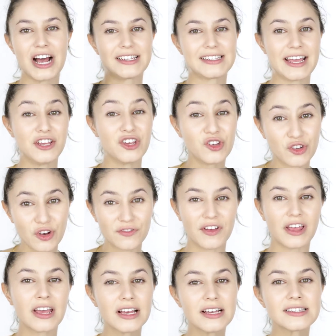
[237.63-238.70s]
I say use your
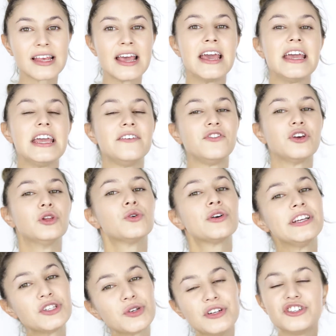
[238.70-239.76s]
fingers. If you're
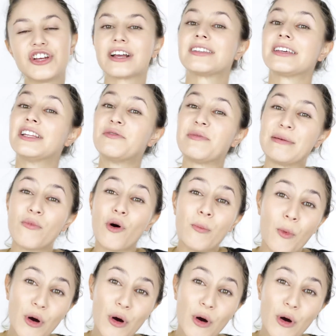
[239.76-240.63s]
looking to inject a little bit more